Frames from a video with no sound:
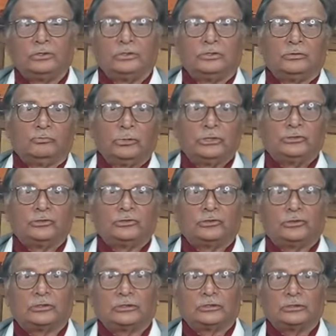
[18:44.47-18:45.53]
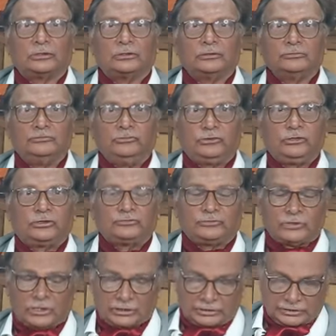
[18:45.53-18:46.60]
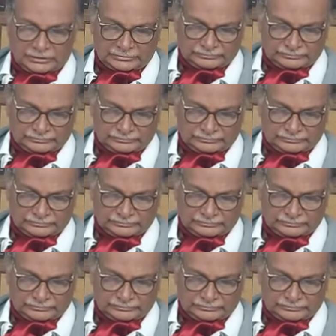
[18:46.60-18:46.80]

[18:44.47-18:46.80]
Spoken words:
Major General G.S. Nagra.